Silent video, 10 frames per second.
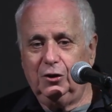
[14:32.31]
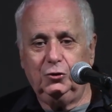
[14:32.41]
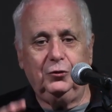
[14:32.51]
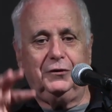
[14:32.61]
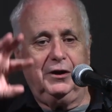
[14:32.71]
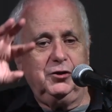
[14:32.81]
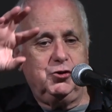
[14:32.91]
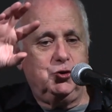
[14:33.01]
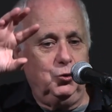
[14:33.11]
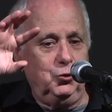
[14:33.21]
to turn
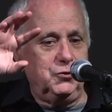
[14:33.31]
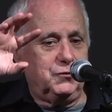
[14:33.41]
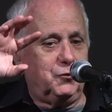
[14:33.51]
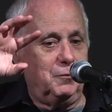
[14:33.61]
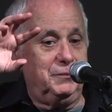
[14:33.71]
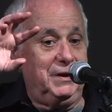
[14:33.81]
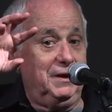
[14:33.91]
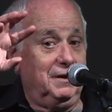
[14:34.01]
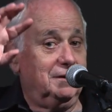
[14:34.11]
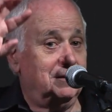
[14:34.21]
Jews from
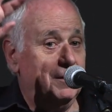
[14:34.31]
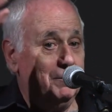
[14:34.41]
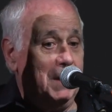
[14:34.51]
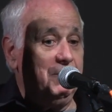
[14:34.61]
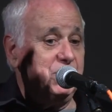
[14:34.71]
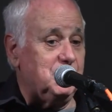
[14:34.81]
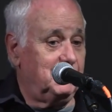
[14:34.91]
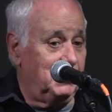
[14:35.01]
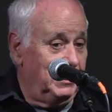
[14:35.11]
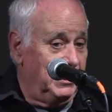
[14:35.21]
being members of
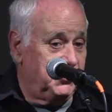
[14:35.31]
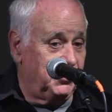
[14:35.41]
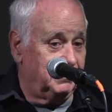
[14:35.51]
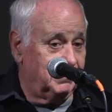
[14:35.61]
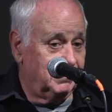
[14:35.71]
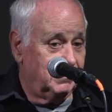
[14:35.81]
a religion